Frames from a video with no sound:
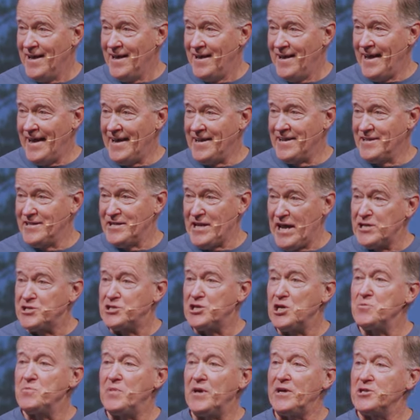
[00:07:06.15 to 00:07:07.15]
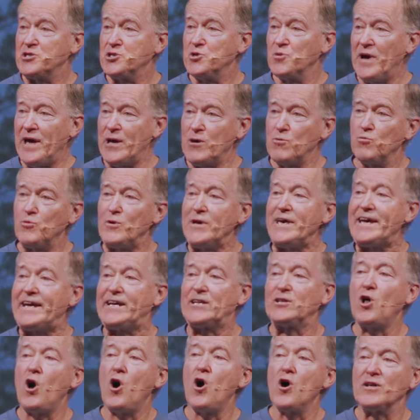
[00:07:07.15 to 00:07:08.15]
And, and she'd been to a week
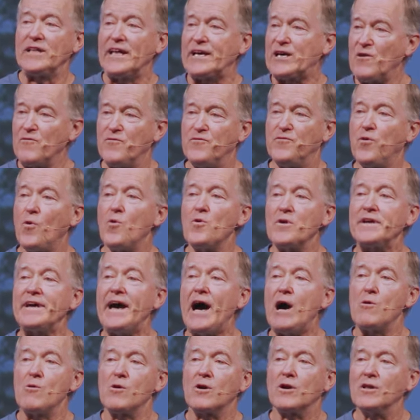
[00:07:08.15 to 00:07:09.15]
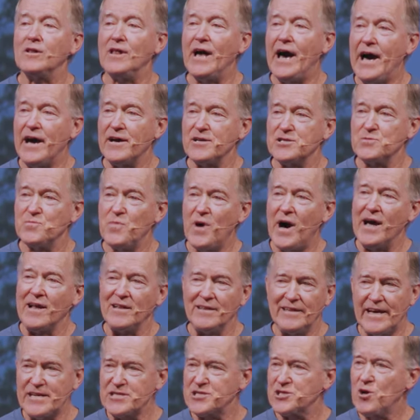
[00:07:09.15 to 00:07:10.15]
long, like a 40 hour class by
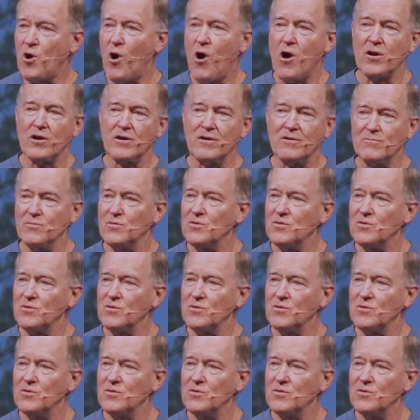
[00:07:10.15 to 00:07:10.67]
Les Carter,